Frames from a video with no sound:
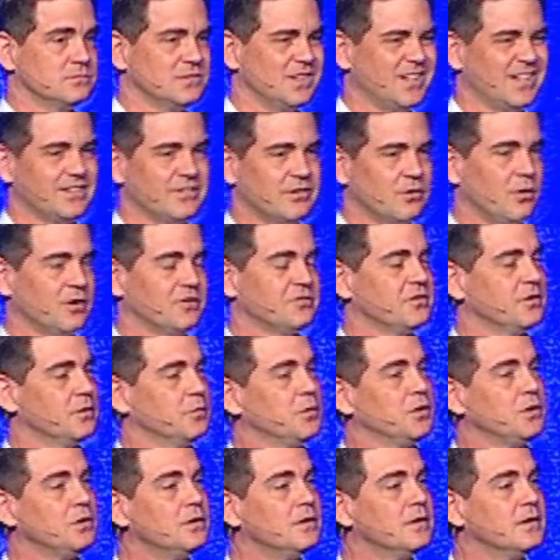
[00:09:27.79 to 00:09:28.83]
That's
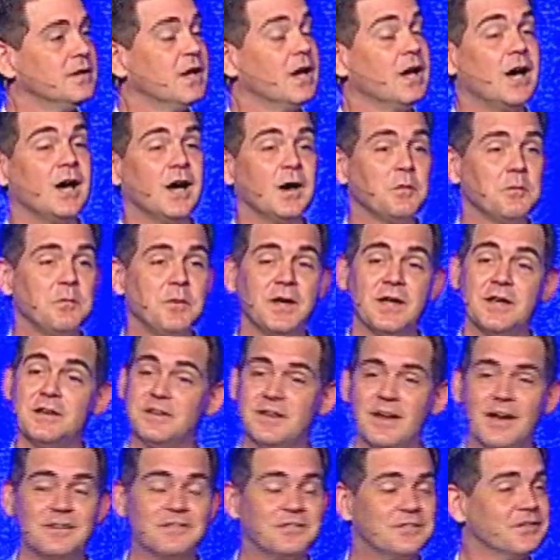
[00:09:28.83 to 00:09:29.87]
questionable. It
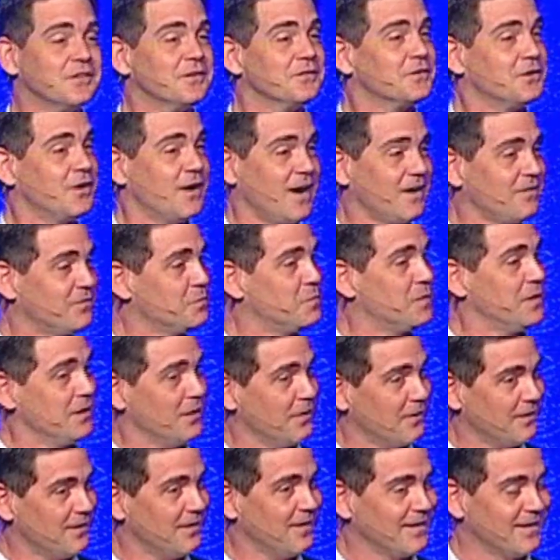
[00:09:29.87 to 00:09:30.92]
does serve craft
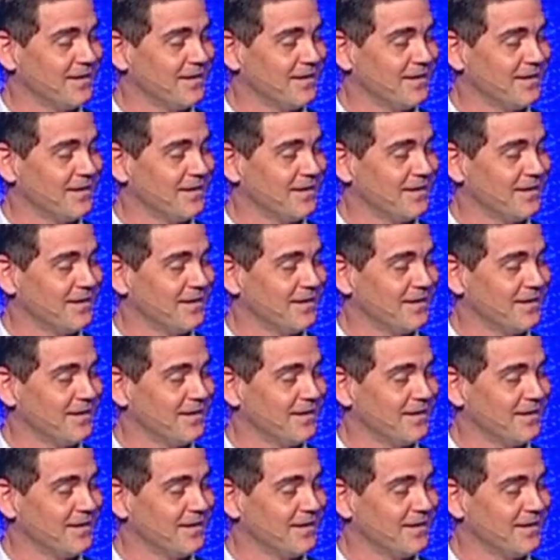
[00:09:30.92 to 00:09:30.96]
beer.